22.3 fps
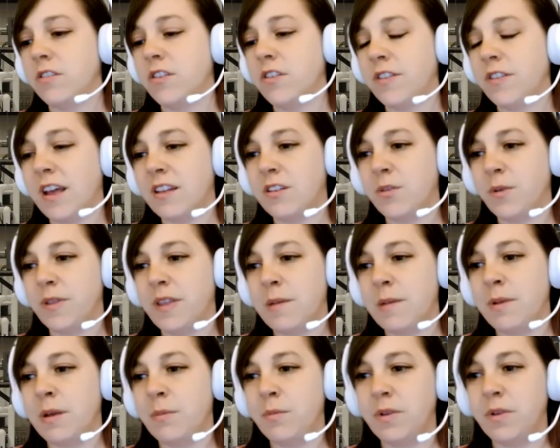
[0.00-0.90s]
So that's what they
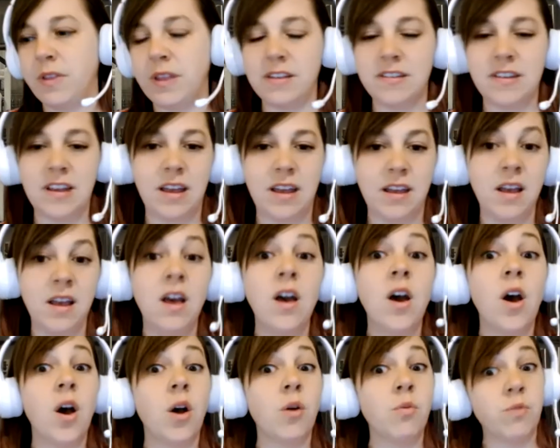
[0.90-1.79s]
mean when they say
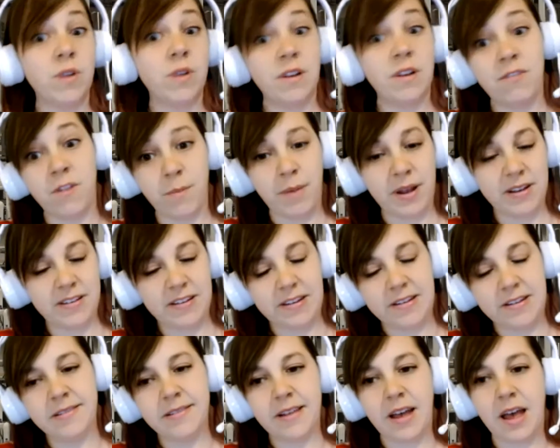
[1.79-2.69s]
a
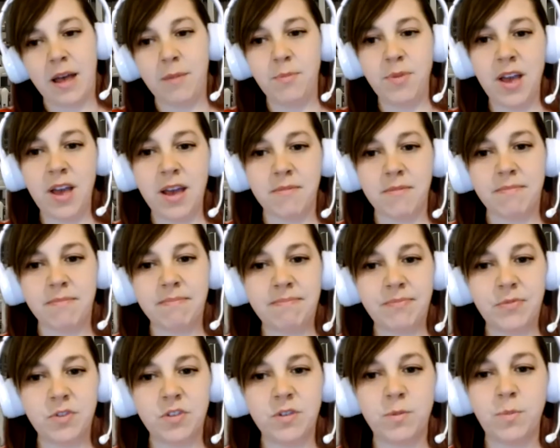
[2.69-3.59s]
re-fermented IPA.
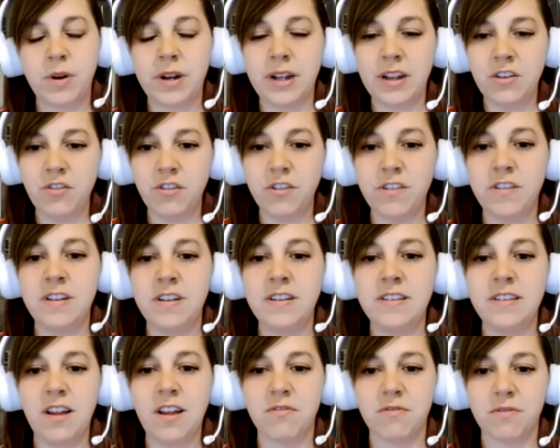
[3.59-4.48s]
It's pretty interesting
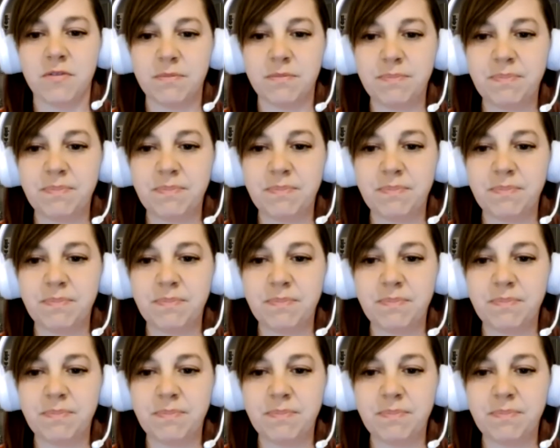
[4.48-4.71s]
stuff.